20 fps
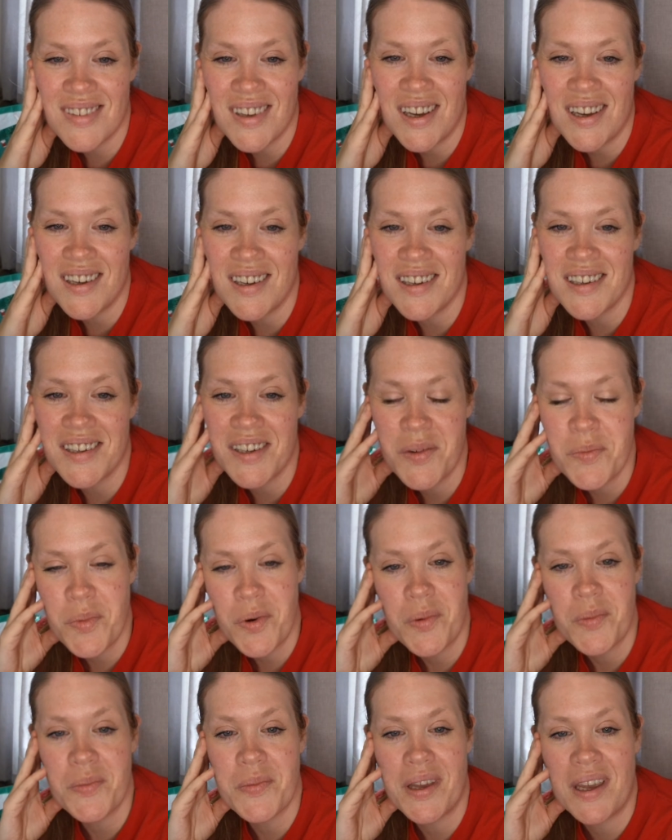Ah, no
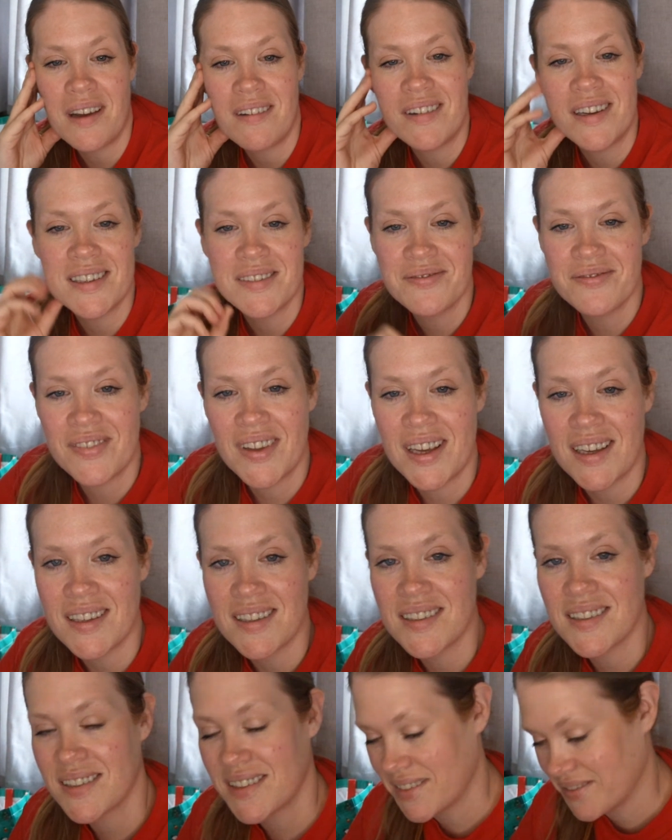problem, Kerry.
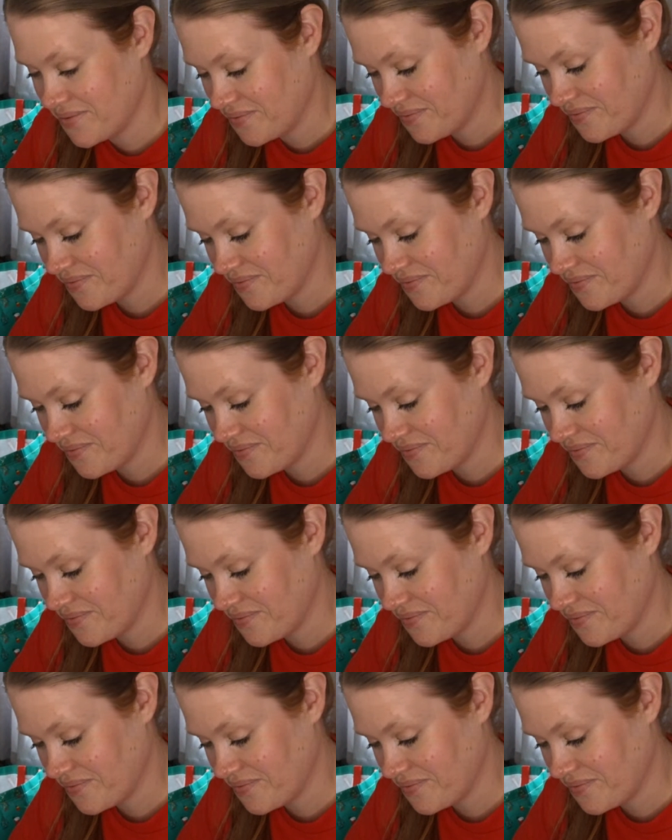Thanks.